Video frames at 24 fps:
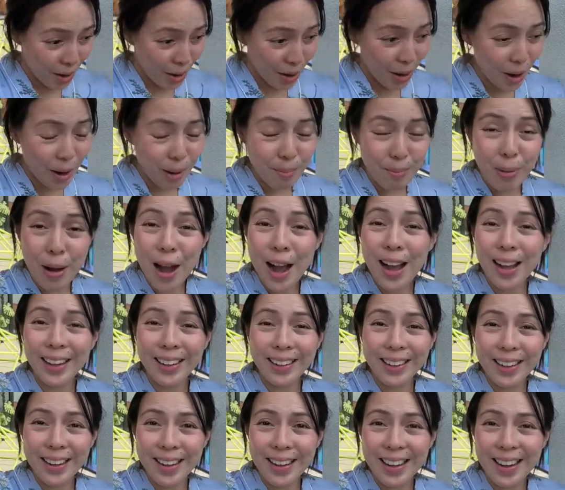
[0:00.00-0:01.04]
our
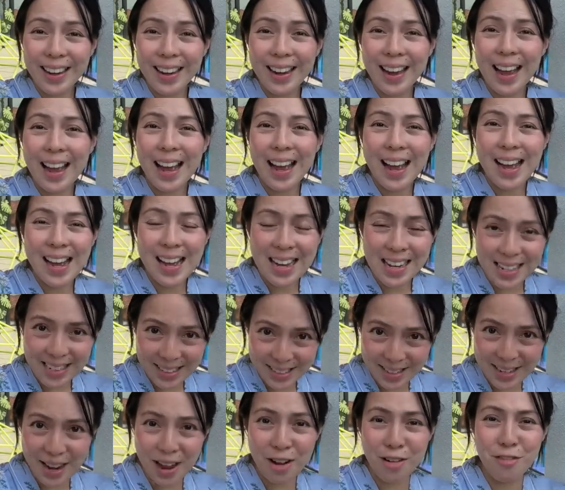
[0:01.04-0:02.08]
pond
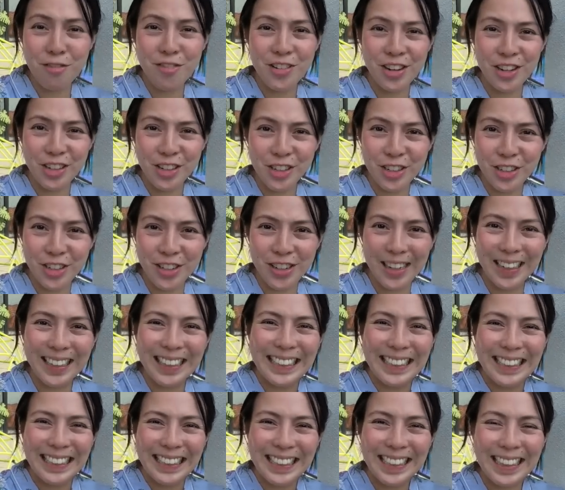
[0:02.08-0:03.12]
has now fish.
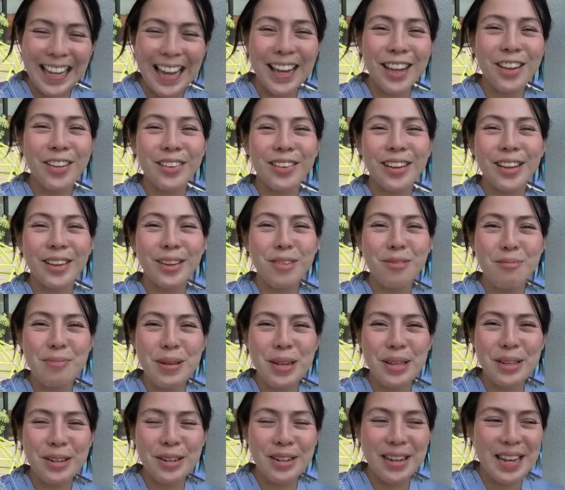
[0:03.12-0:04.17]
Thank you, Tito
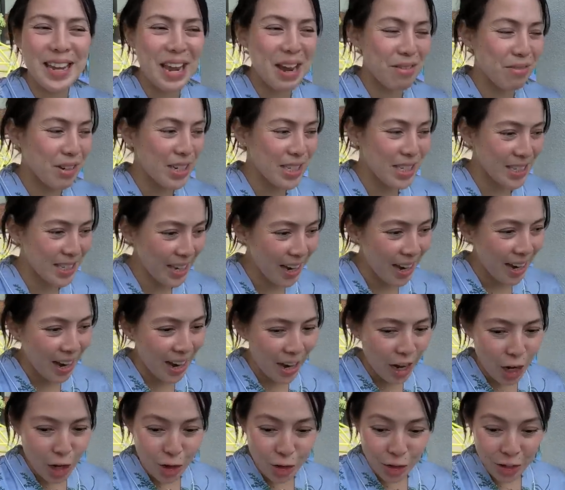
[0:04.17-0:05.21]
Peter. He gave us
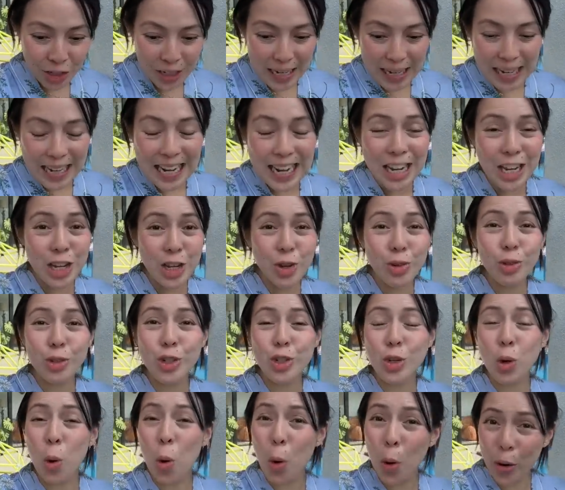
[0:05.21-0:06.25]
really
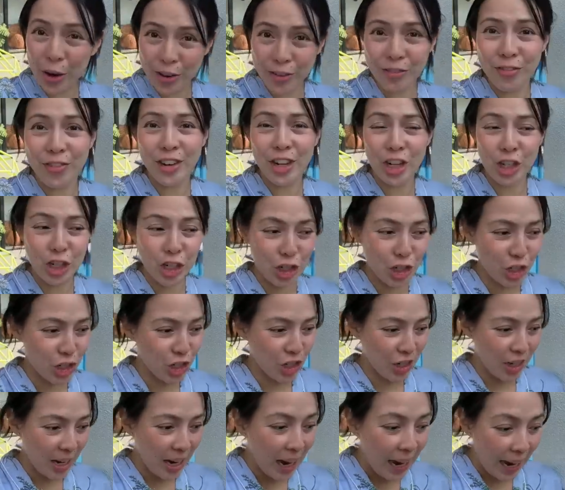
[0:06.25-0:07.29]
huge koi fish,
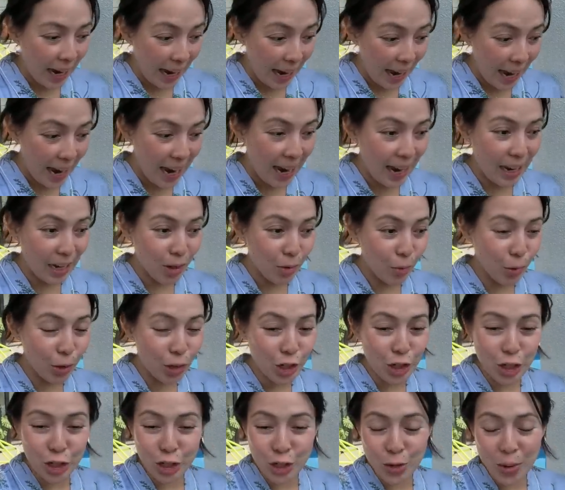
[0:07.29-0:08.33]
and we're
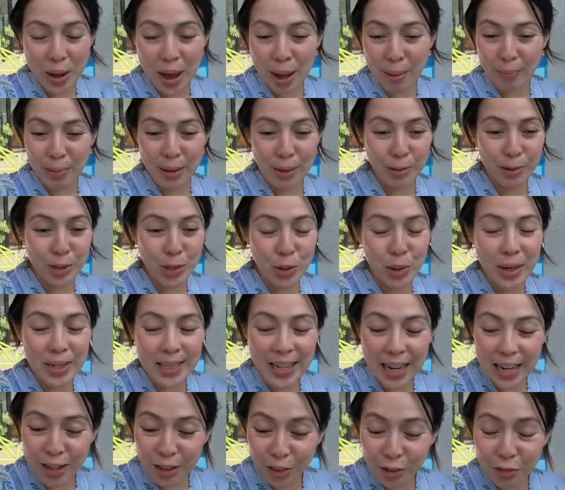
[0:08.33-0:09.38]
just so happy. We're so
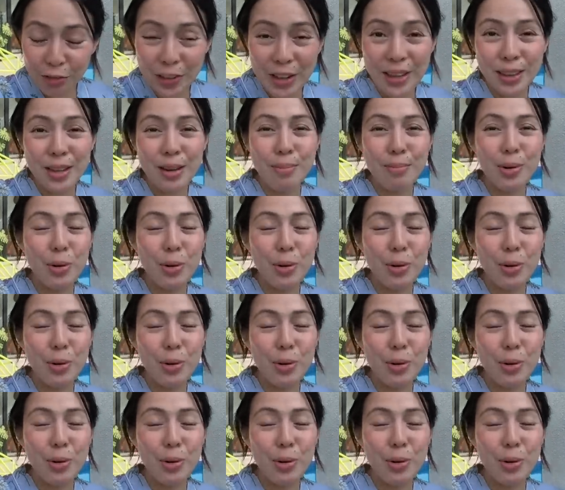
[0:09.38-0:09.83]
excited to feed them,